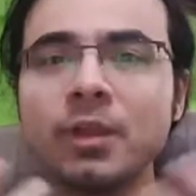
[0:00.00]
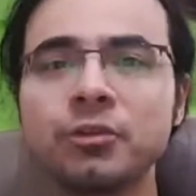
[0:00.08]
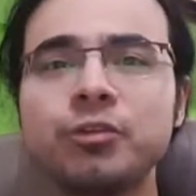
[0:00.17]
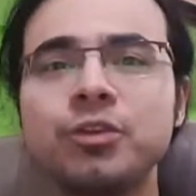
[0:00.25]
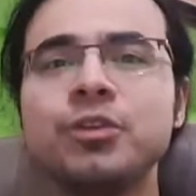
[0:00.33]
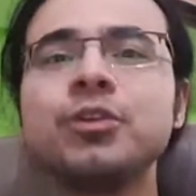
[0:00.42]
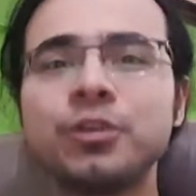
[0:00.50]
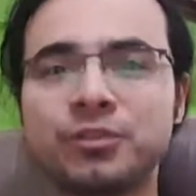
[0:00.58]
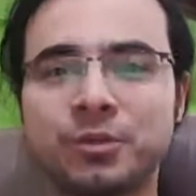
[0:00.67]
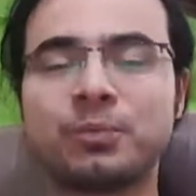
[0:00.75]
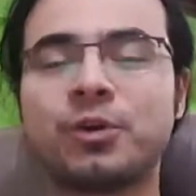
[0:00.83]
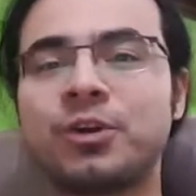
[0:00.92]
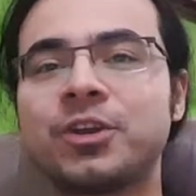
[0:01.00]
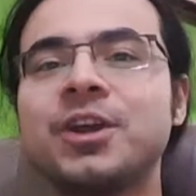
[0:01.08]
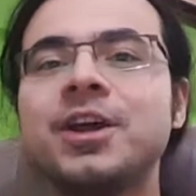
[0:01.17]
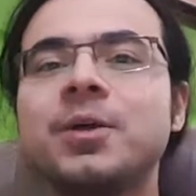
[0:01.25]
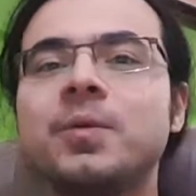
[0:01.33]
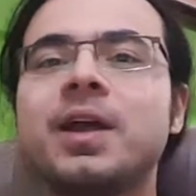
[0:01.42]
through your support,
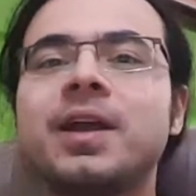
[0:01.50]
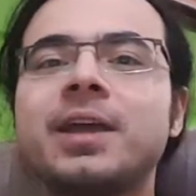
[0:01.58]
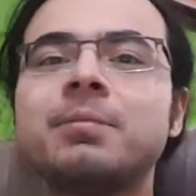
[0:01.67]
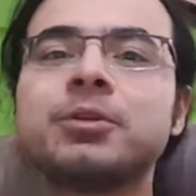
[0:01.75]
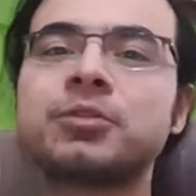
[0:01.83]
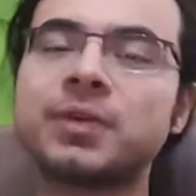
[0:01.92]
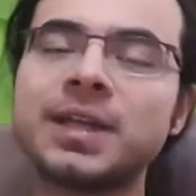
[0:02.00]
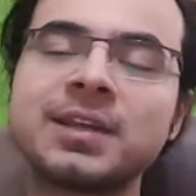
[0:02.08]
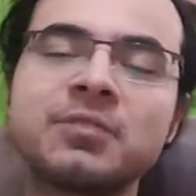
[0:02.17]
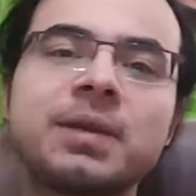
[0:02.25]
we are able to run the